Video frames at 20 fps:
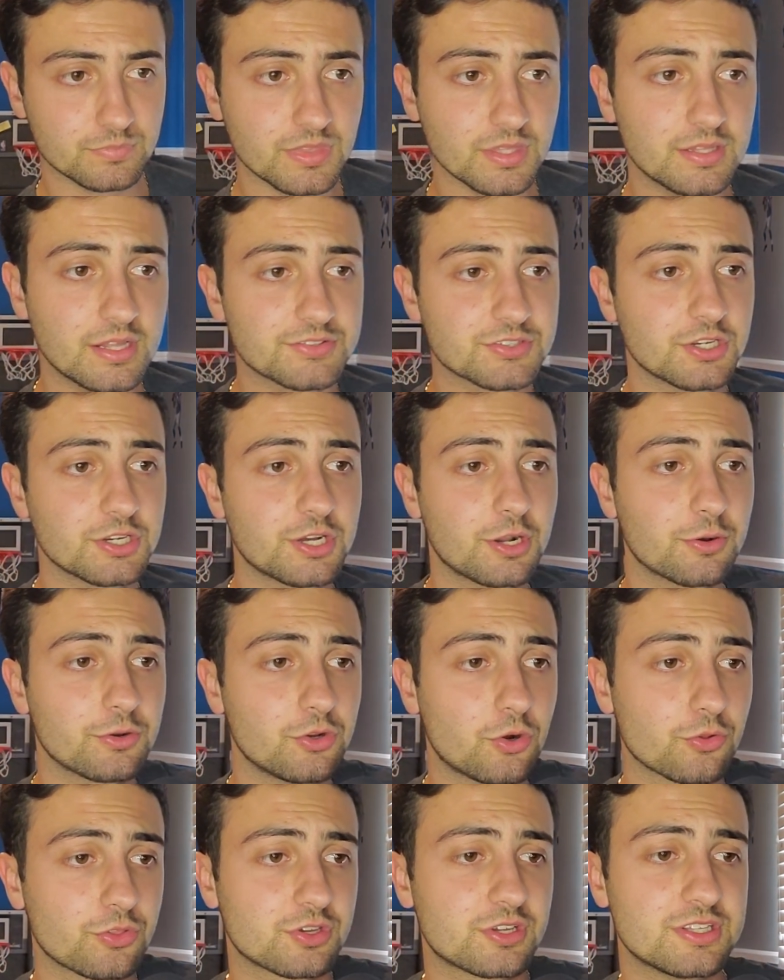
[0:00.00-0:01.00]
That's going to go to
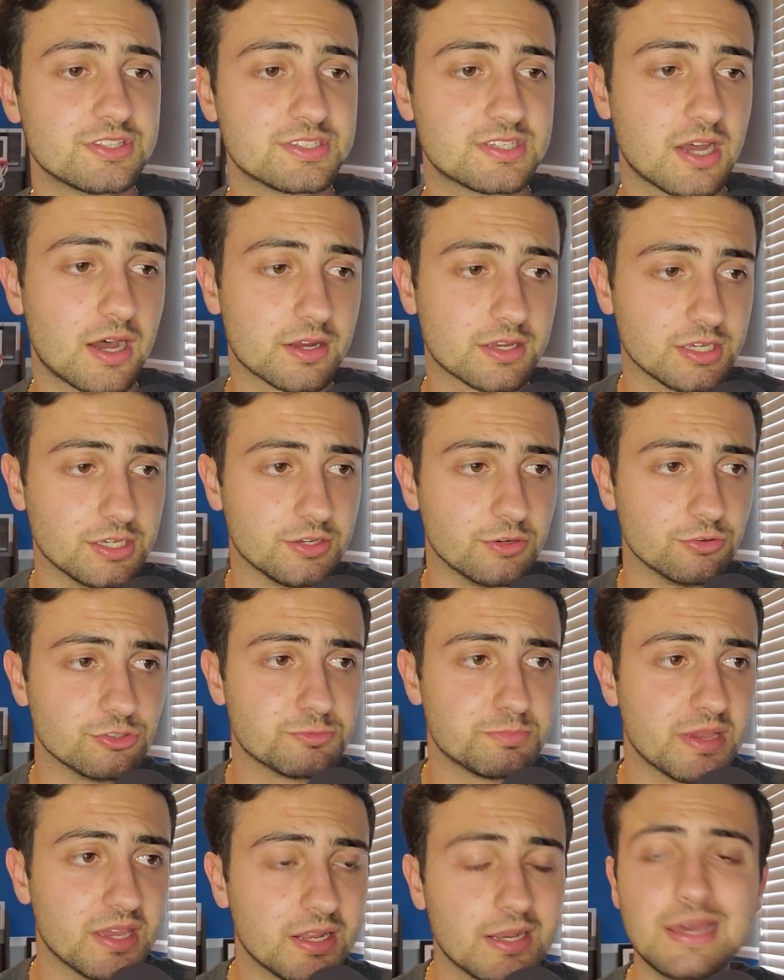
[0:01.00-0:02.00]
Northern Kentucky, who's
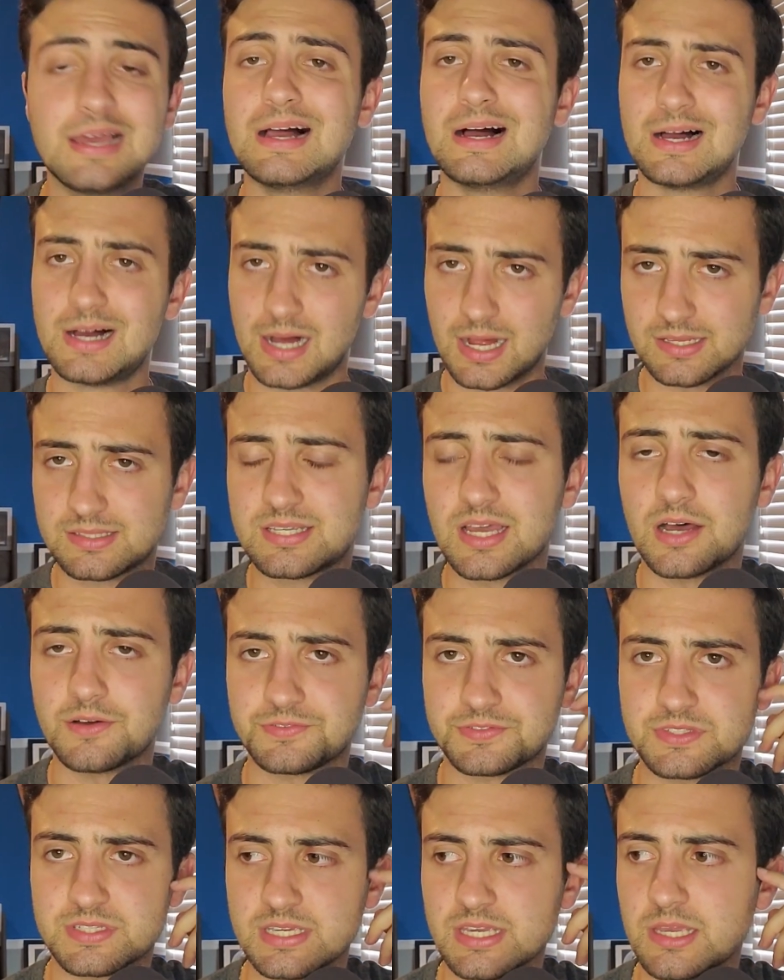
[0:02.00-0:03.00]
been a
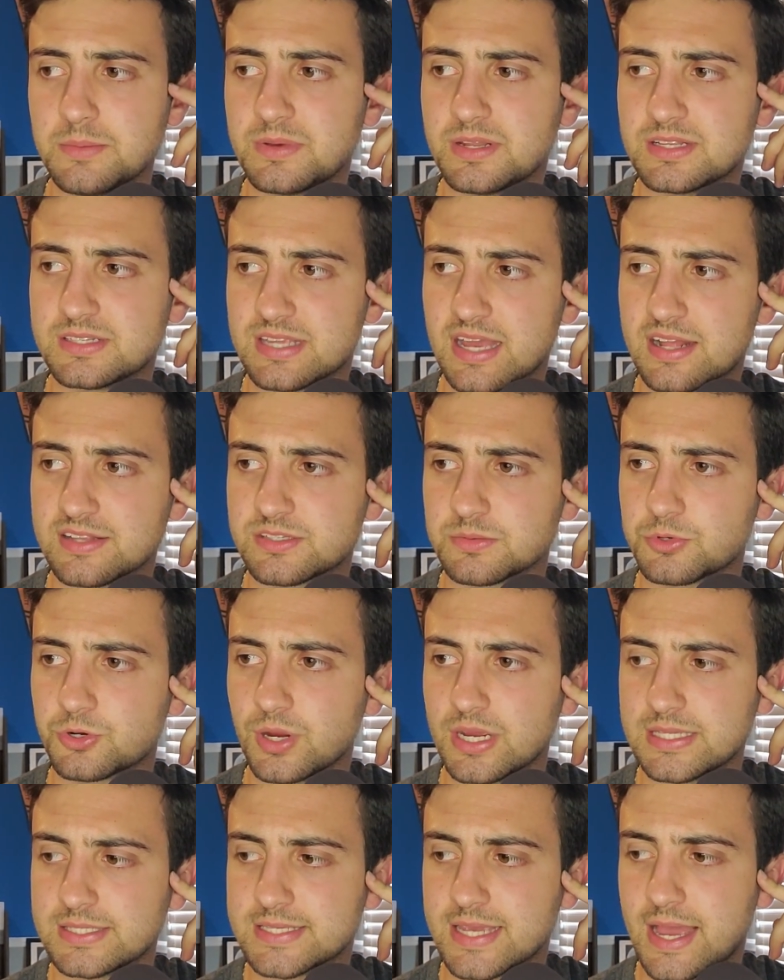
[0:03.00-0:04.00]
tough team and has had some
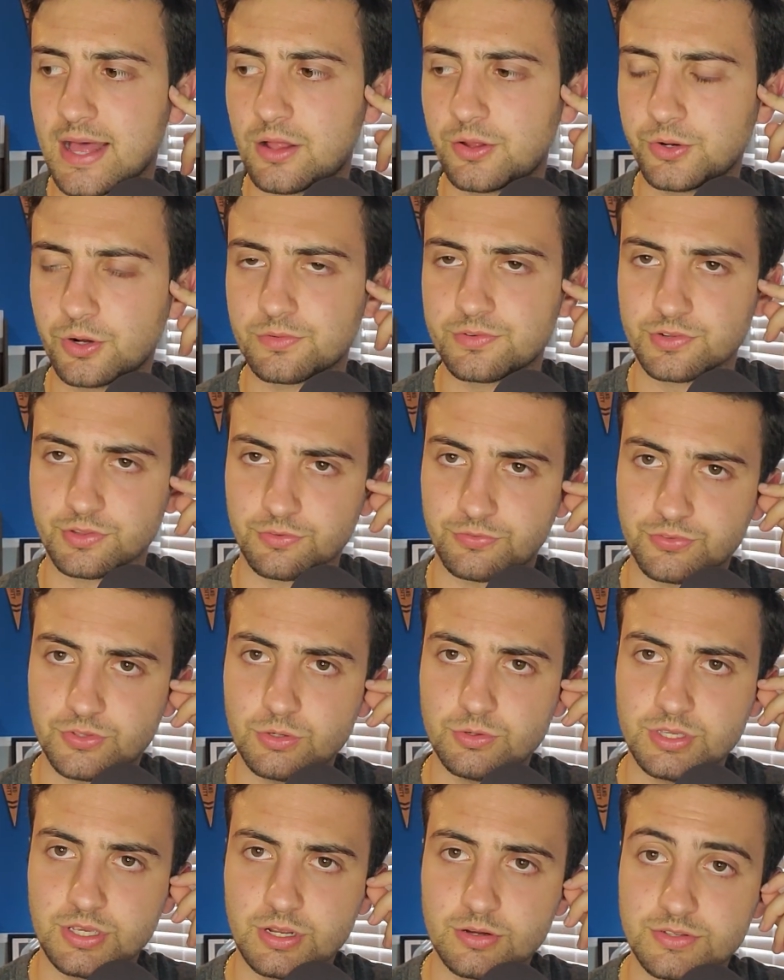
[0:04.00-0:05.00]
great talent over the few
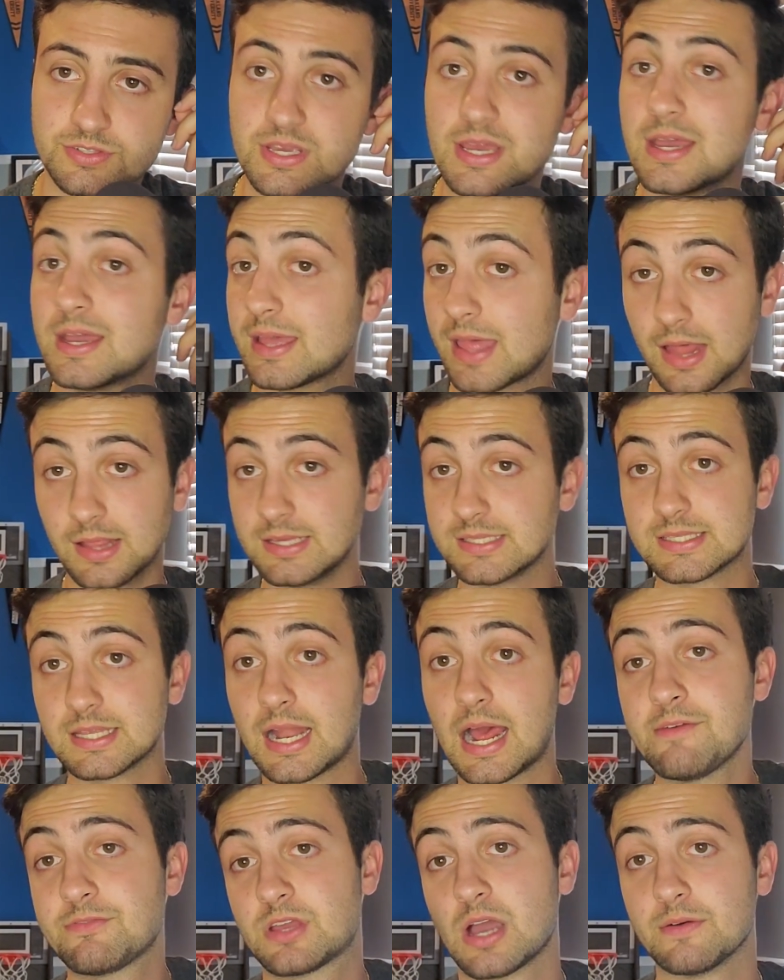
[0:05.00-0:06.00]
years, at least that
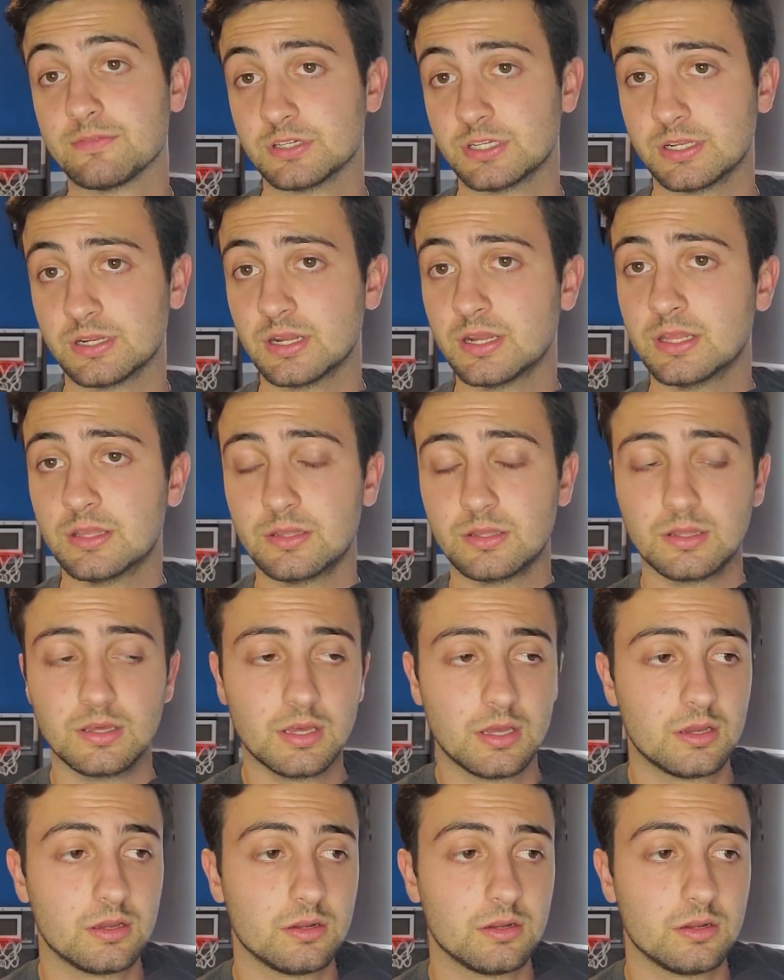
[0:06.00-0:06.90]
I've covered it, and